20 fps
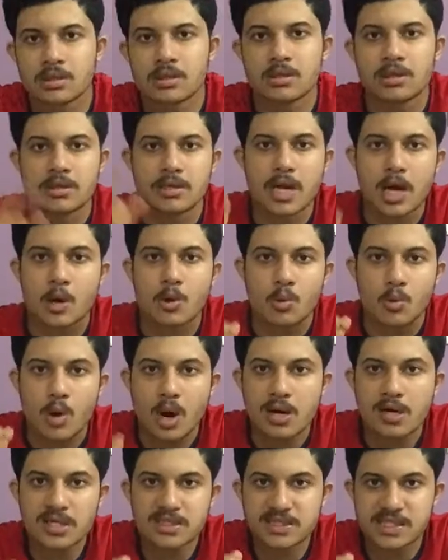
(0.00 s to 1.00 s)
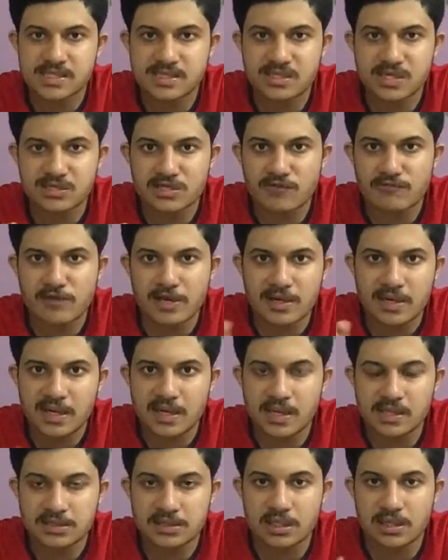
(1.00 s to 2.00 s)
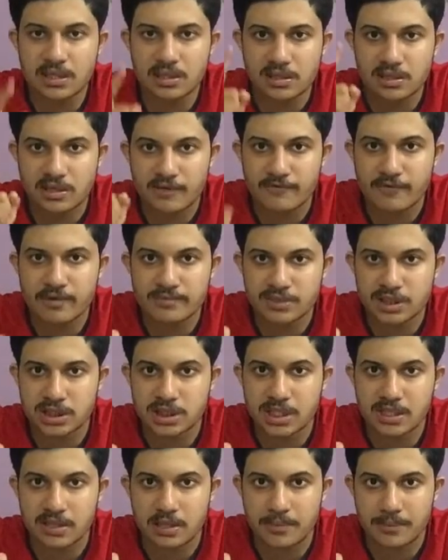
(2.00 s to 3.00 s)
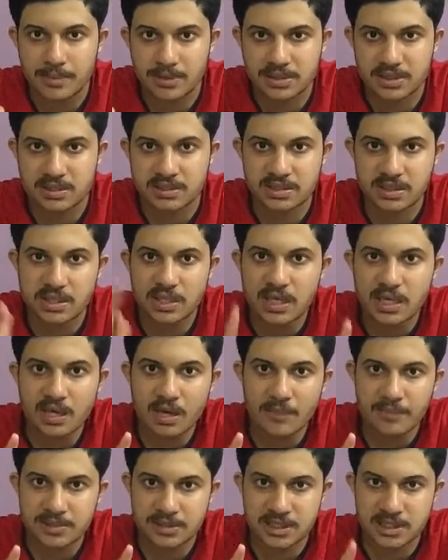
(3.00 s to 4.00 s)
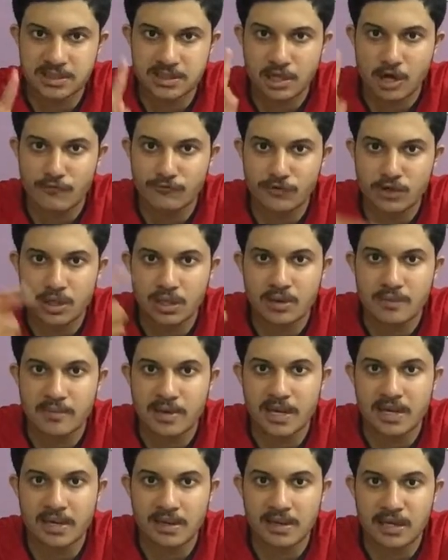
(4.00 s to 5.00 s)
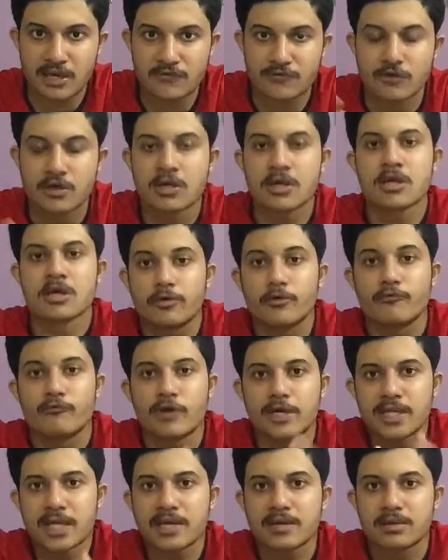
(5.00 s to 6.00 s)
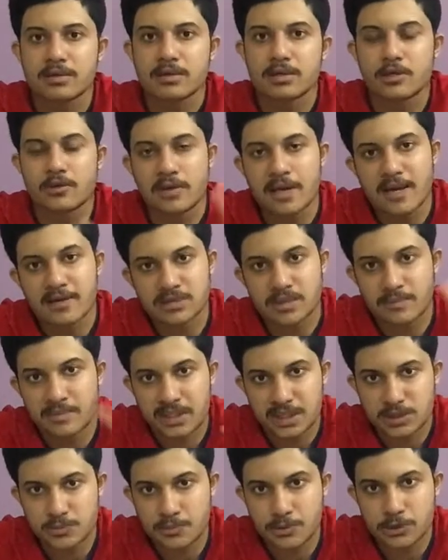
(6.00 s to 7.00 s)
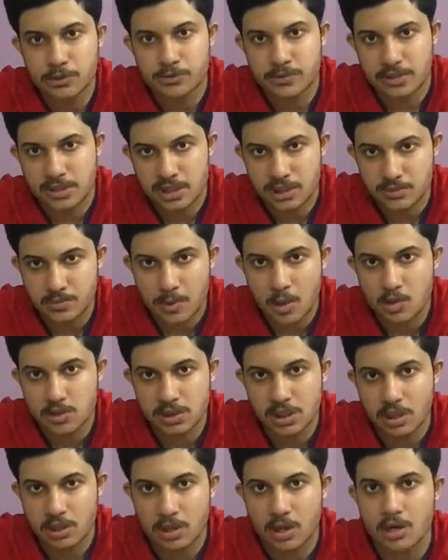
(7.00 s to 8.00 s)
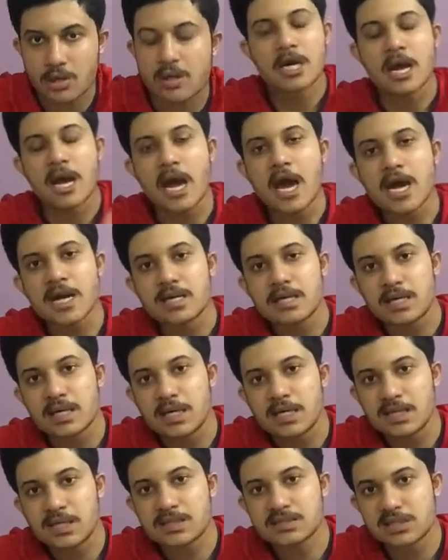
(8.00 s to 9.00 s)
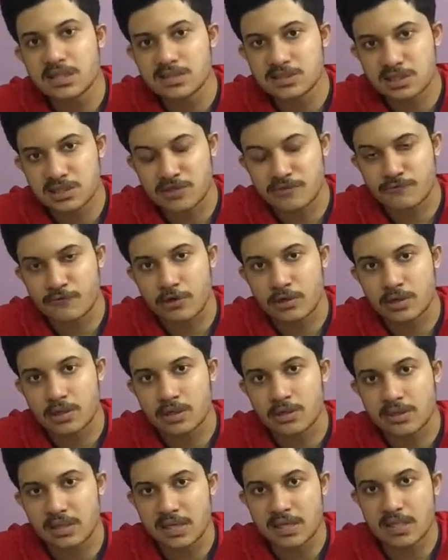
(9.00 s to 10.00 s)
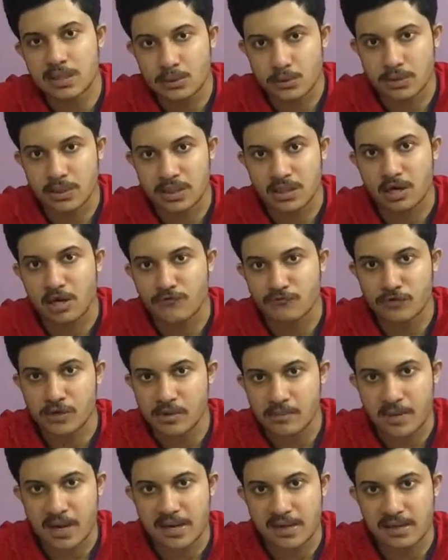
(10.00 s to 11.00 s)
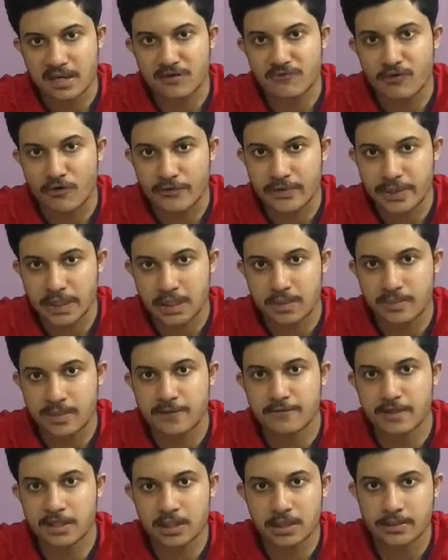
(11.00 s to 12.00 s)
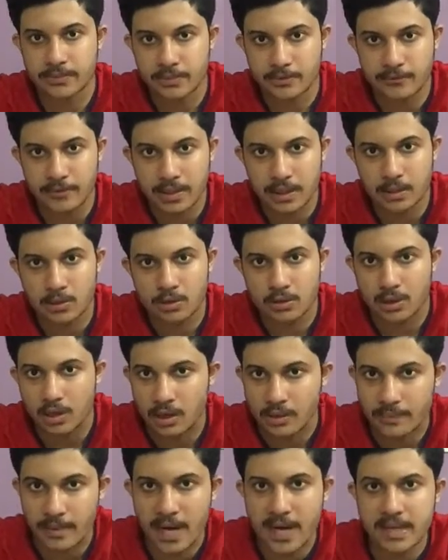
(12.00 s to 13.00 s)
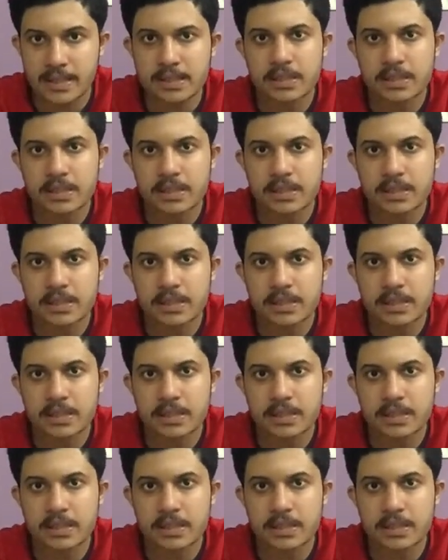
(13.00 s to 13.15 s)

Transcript: Now, what does 6th house of the D9 chart or the Navamsa chart represents? It represents after your married life, whether you will have some disputes with your spouse or not, and it is also in for your daily routine after your married life, how it will be, whether it will be very good or bad.